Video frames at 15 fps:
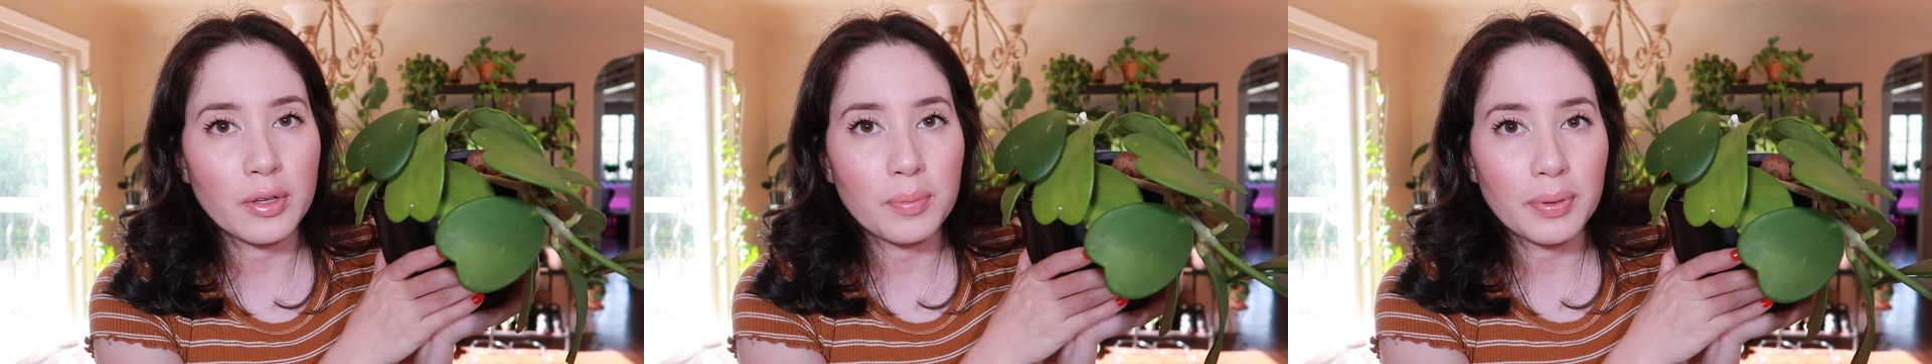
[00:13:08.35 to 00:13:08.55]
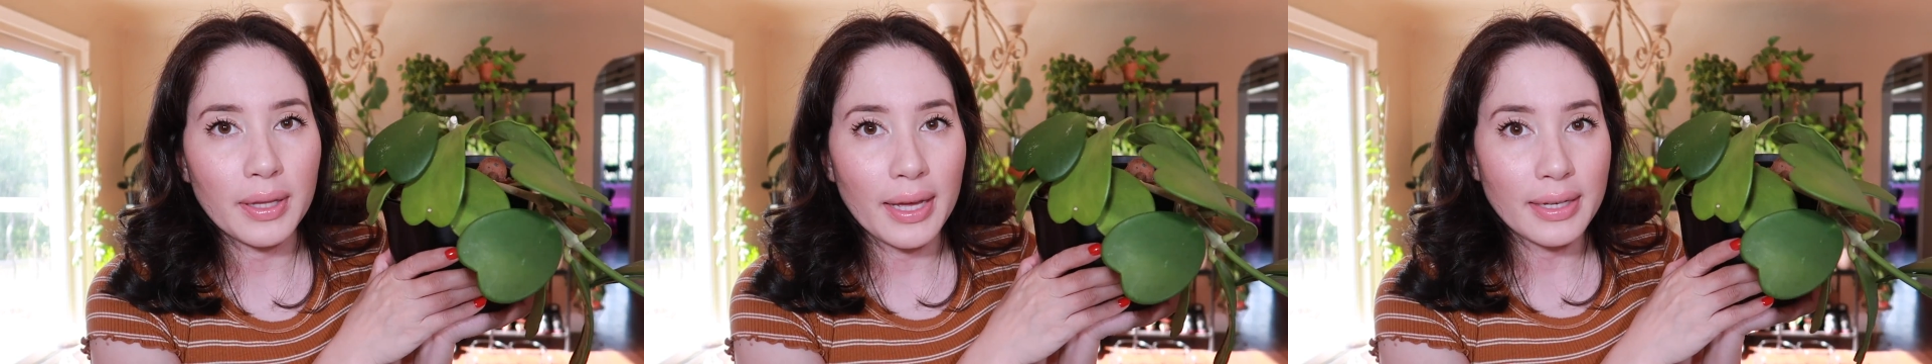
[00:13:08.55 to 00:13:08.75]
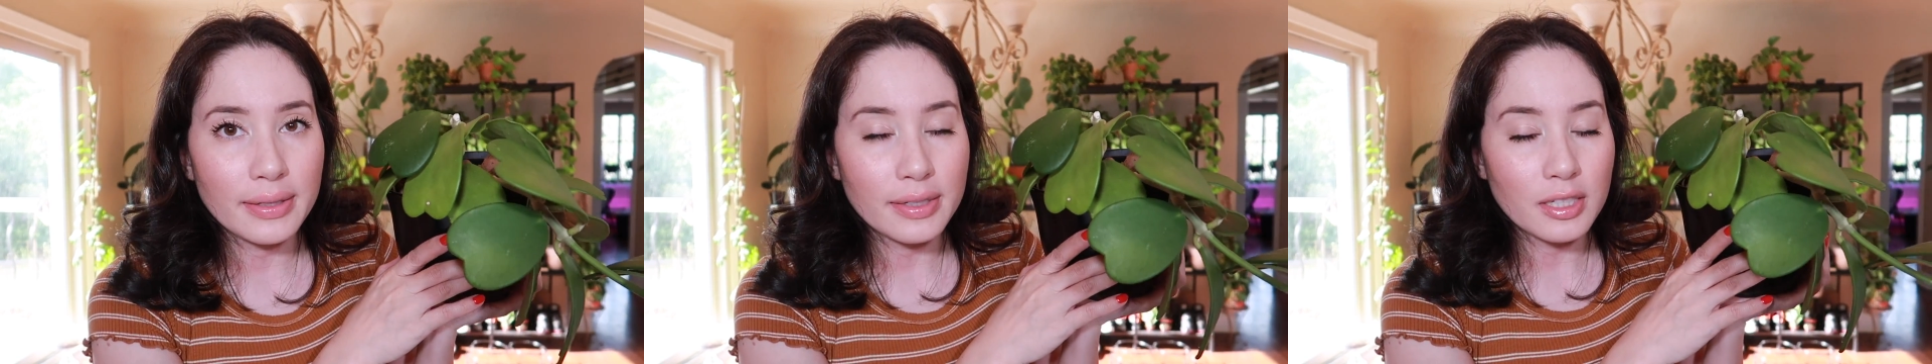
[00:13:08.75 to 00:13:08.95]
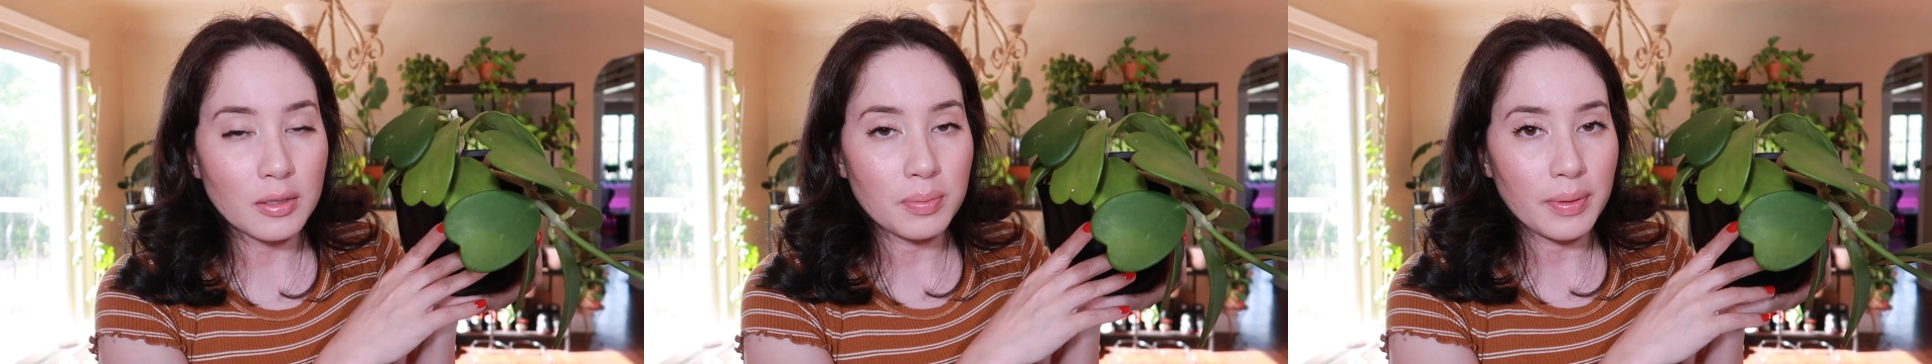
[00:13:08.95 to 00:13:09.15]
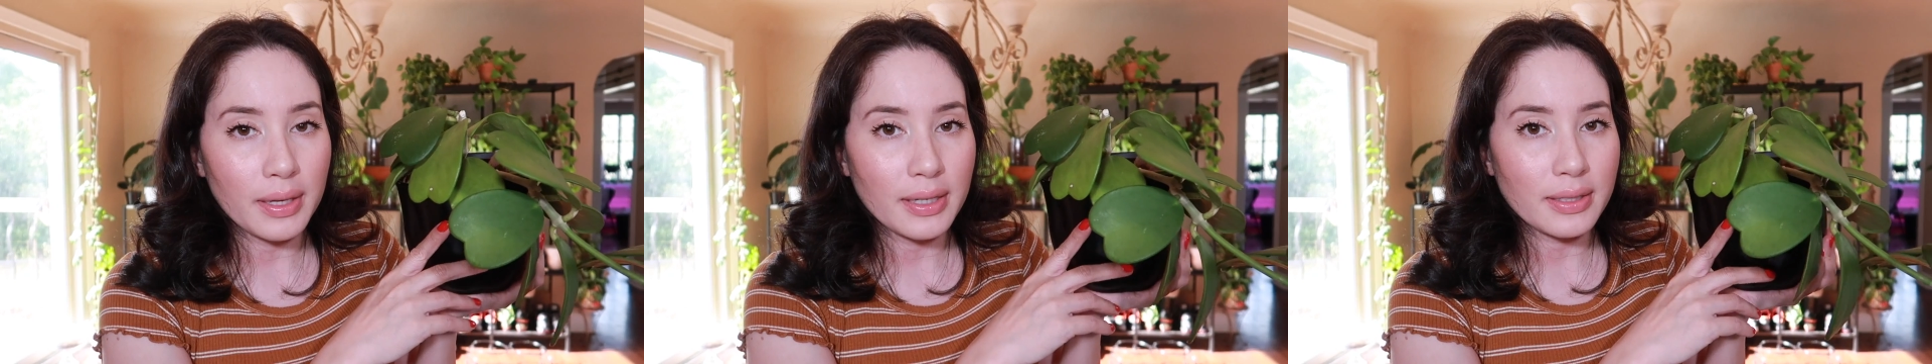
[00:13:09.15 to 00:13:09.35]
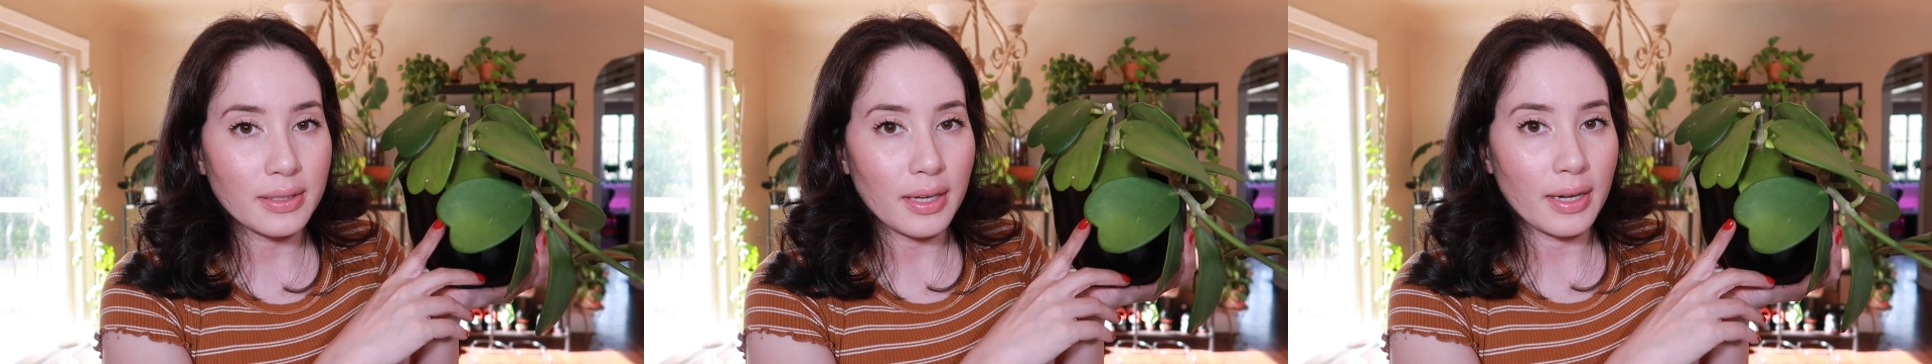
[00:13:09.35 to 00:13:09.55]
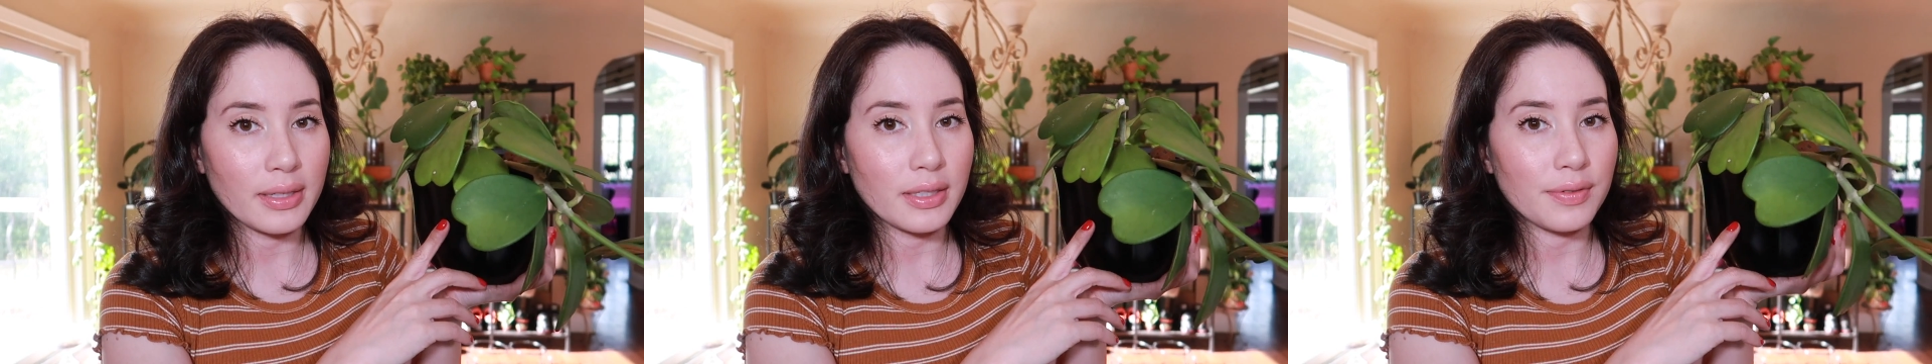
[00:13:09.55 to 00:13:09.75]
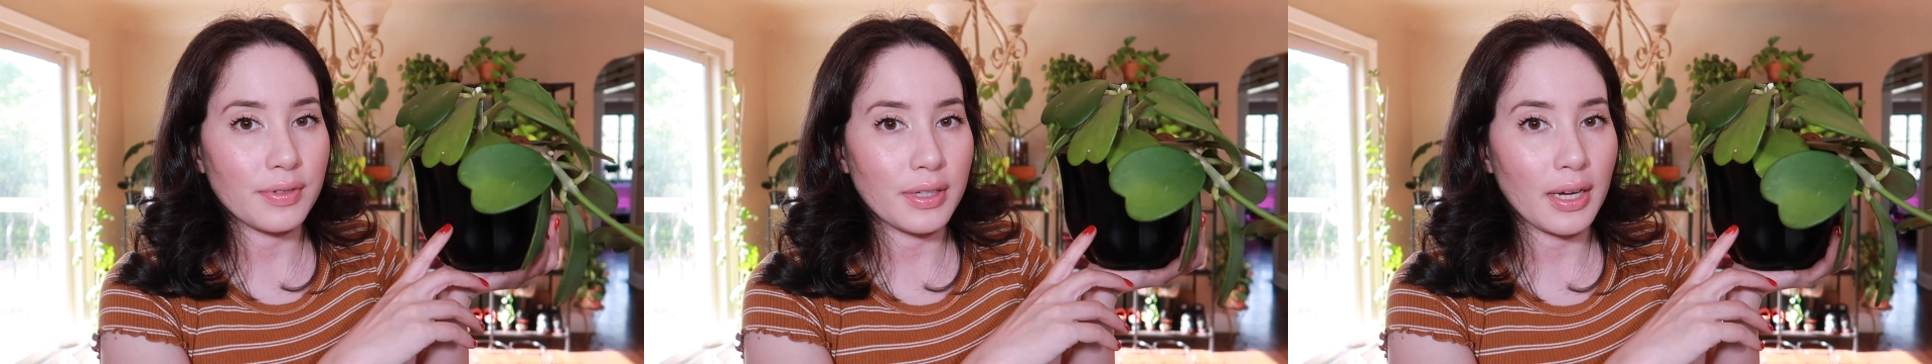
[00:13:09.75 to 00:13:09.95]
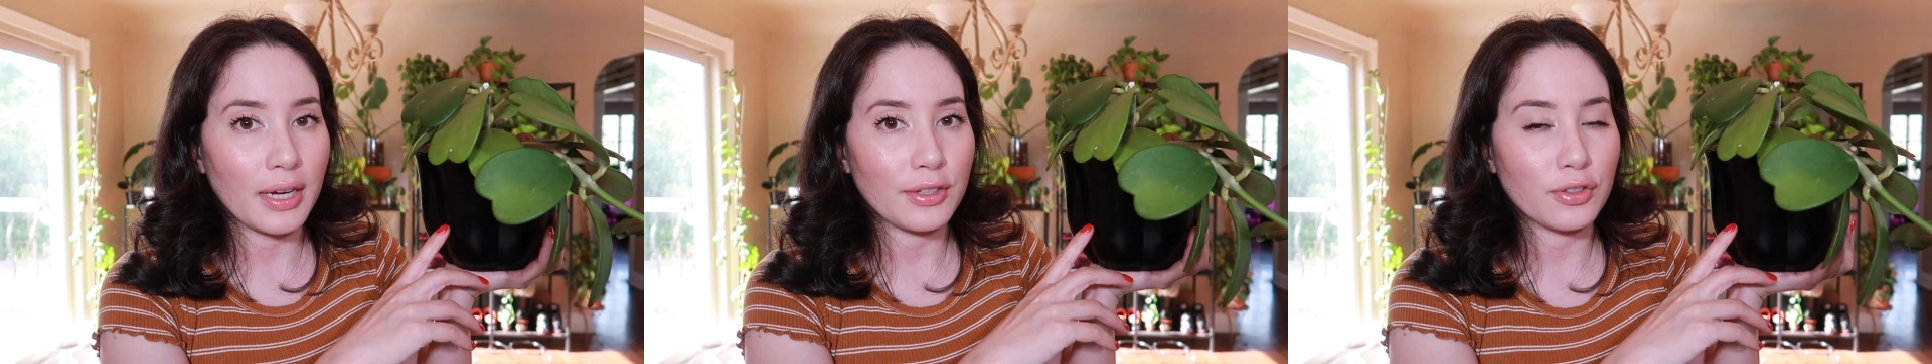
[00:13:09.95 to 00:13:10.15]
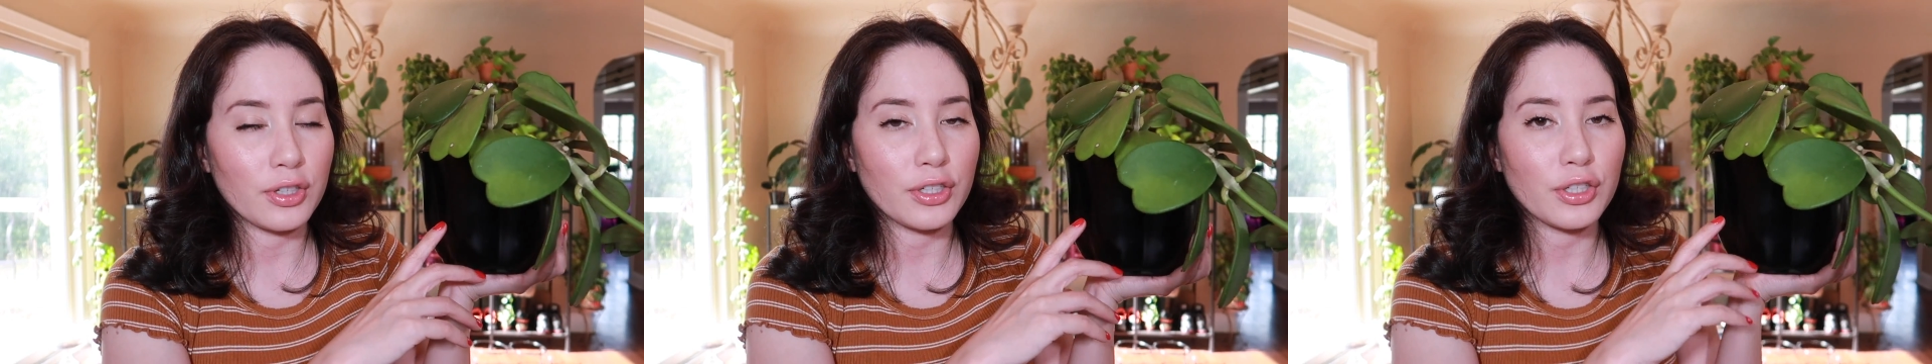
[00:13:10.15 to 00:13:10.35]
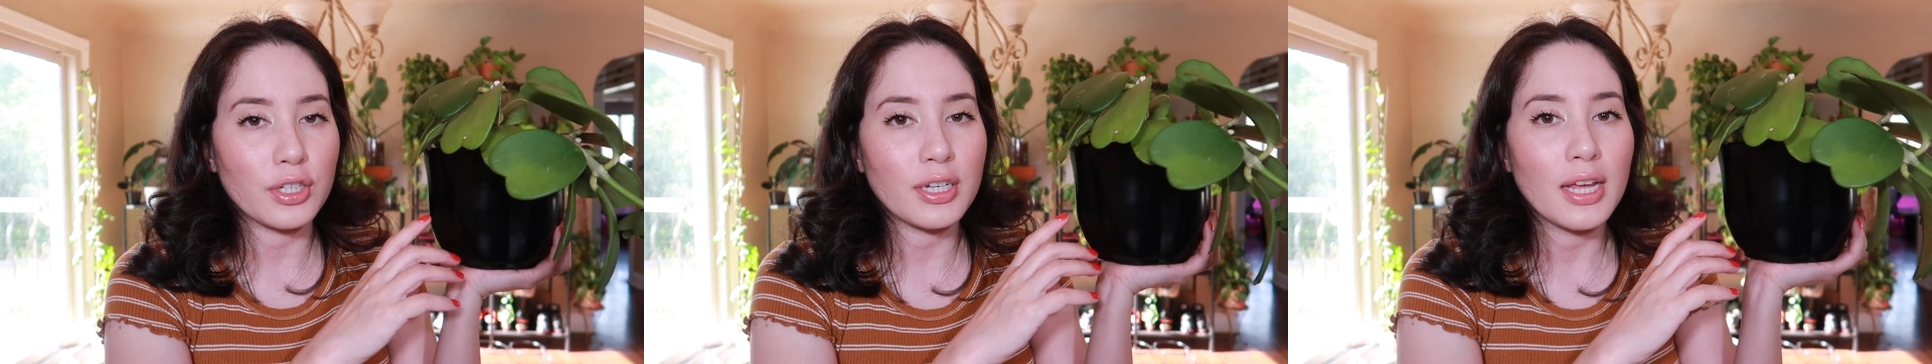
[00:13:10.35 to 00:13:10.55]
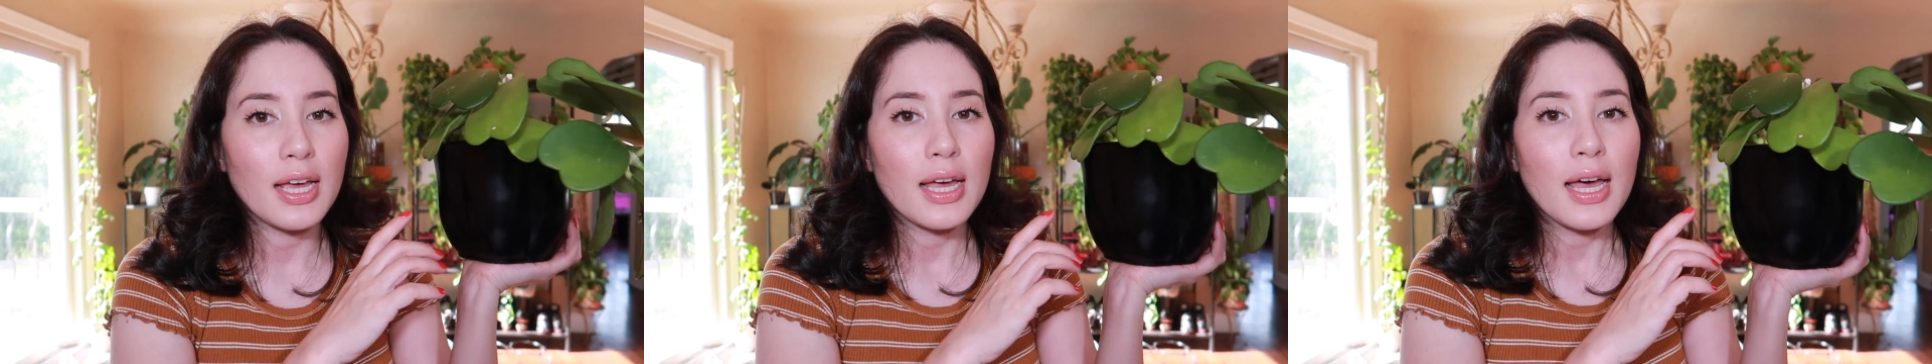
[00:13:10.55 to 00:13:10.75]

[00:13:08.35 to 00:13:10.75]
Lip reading: the plant displays signs of dehydration,